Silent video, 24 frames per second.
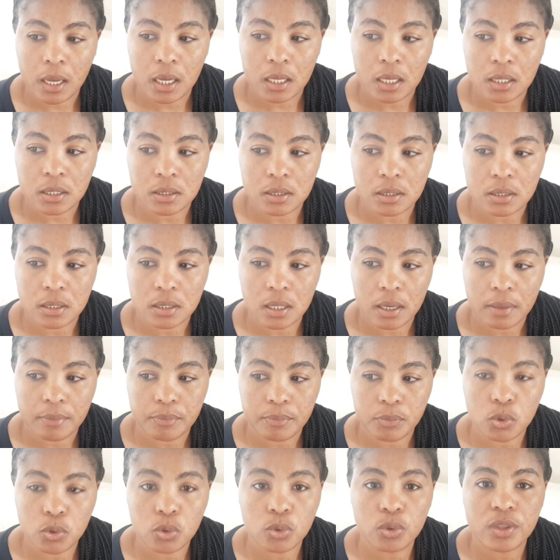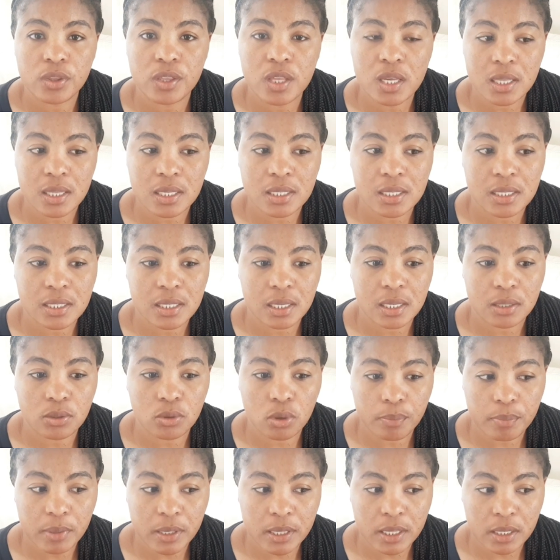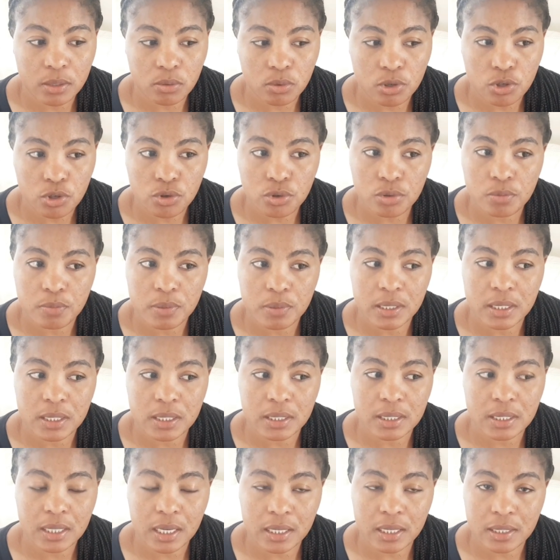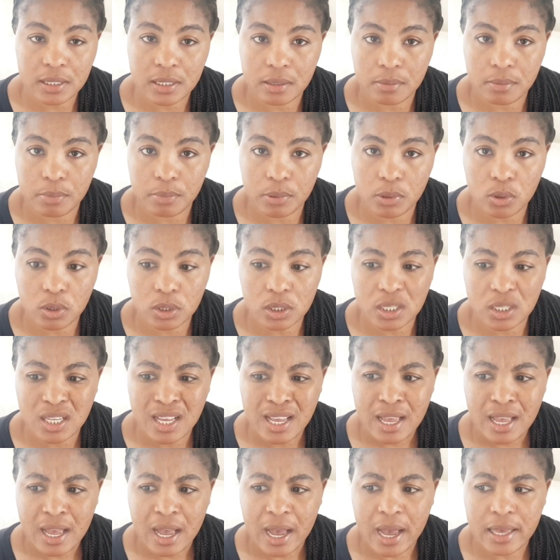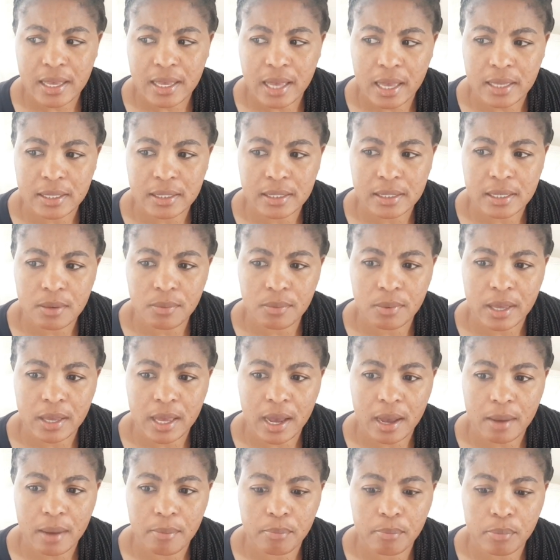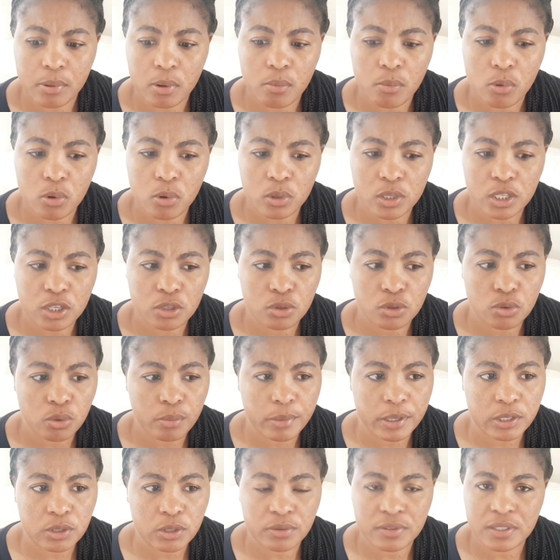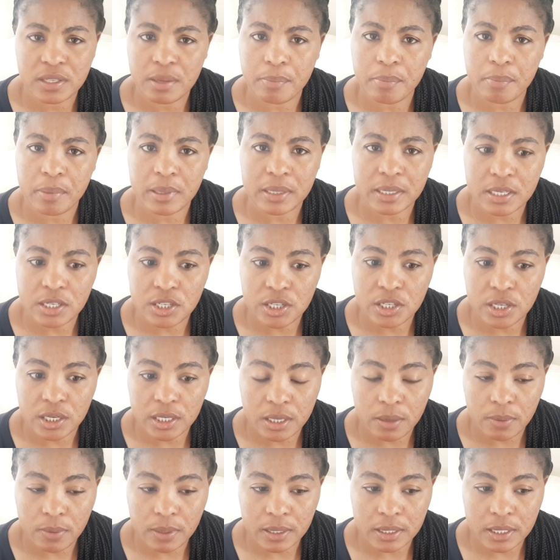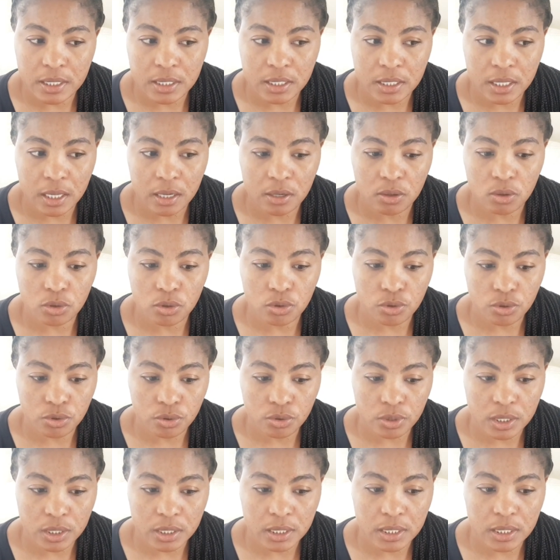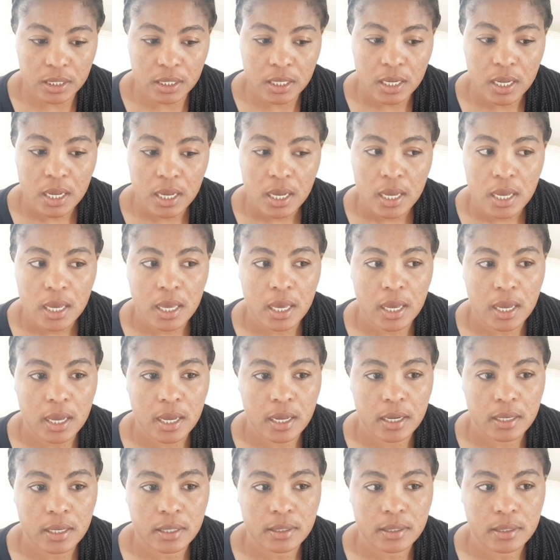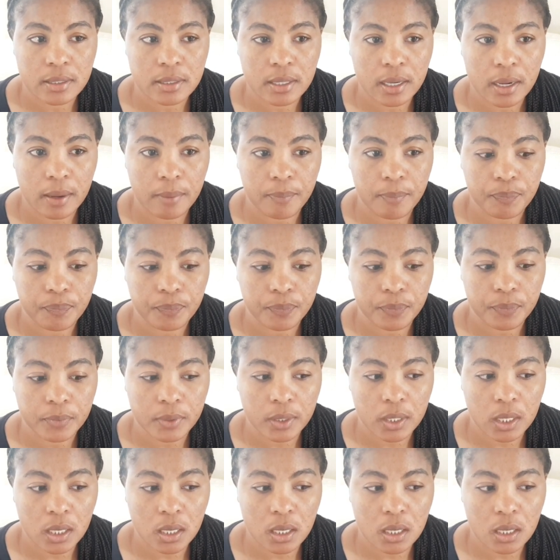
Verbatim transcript: and um, do you think this is a topic that we should be discussing because I, I see we are promoting too much of separation nowadays and not unity and um,